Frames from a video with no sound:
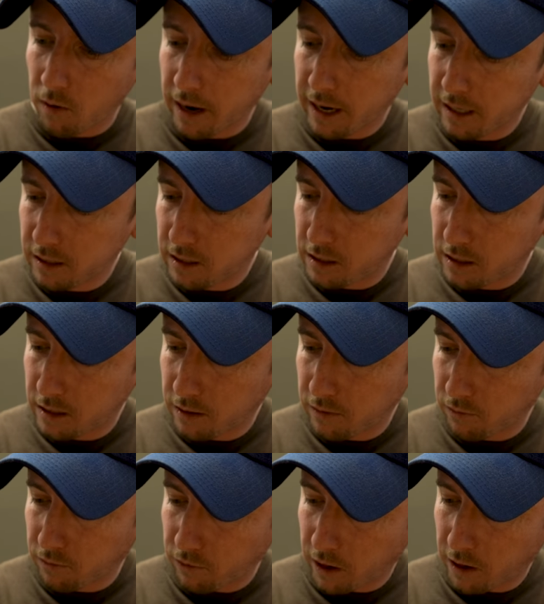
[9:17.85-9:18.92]
Rings,
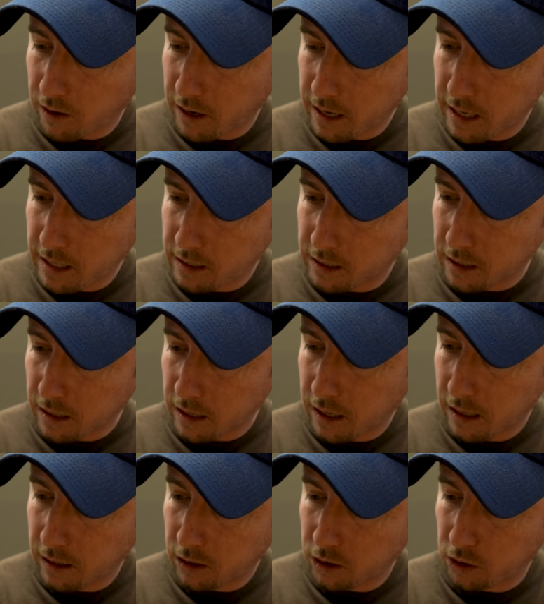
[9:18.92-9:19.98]
very easy
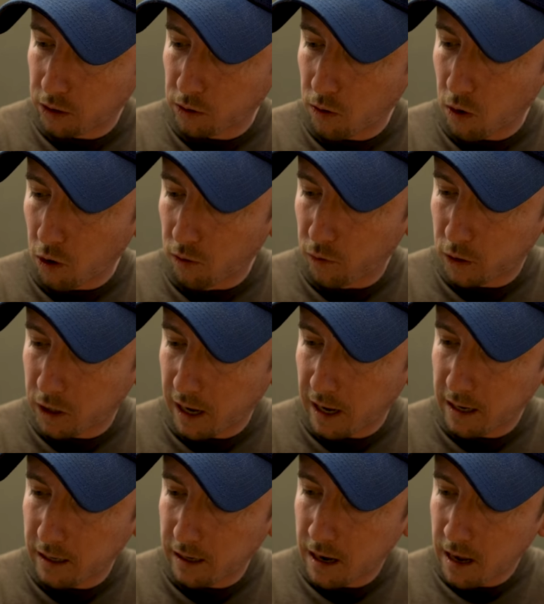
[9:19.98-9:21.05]
to over
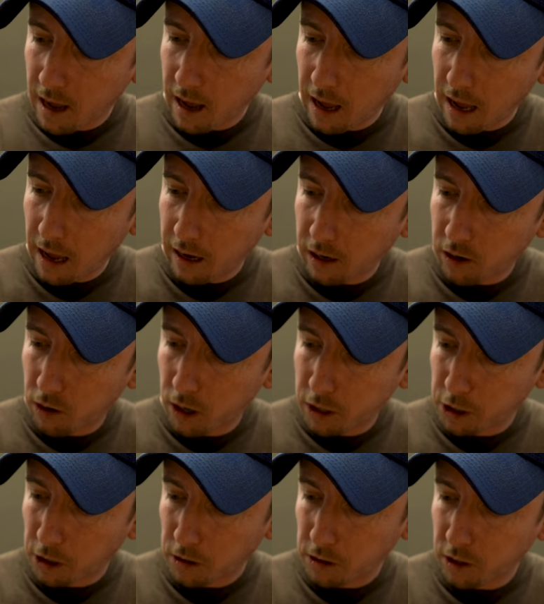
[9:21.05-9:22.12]
tighten and
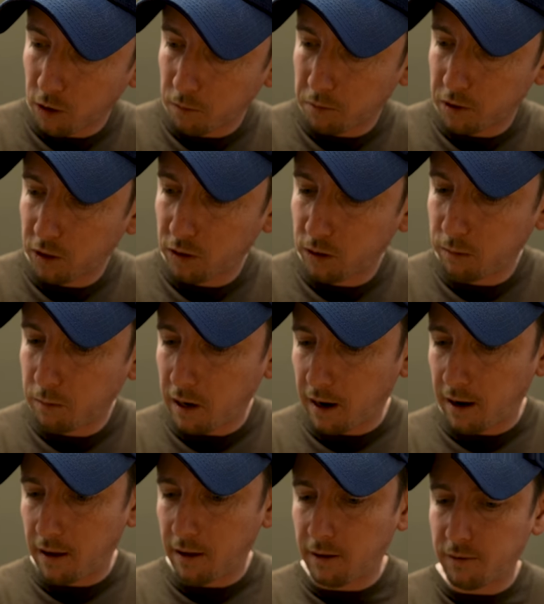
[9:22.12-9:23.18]
crush your scope tube
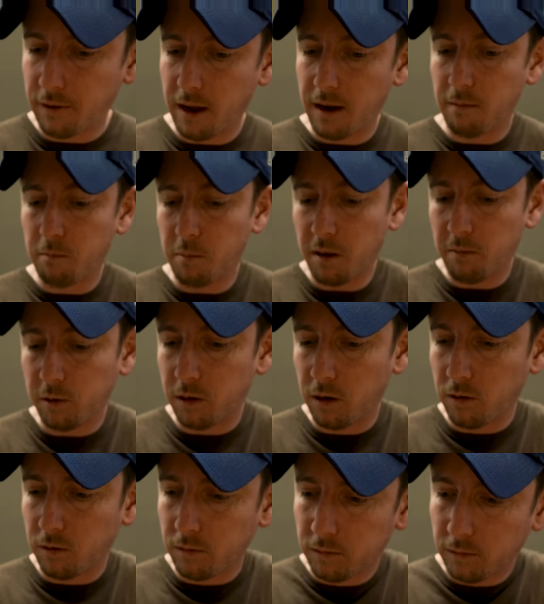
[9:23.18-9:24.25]
and then people
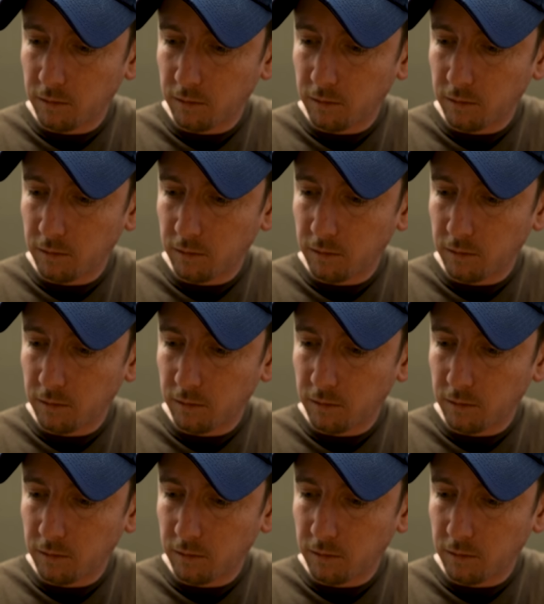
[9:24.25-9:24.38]
don't